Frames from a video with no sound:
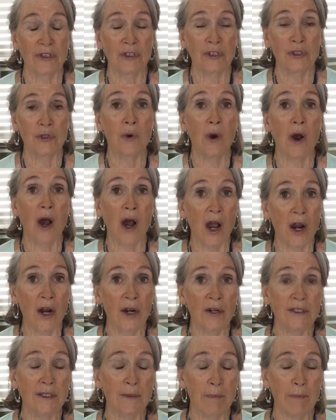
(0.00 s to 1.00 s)
You
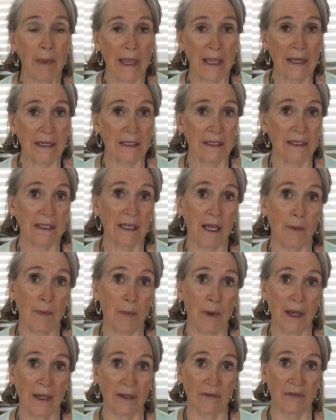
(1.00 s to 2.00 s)
are dependent
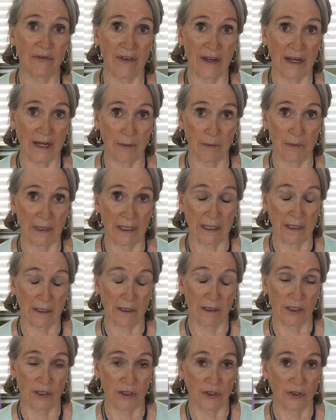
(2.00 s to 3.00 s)
upon family
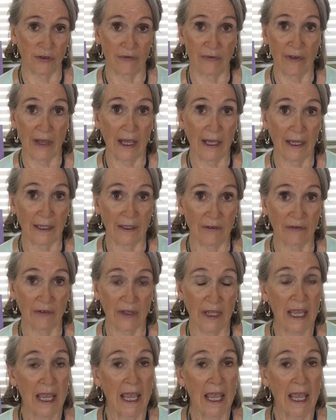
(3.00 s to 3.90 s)
to survive.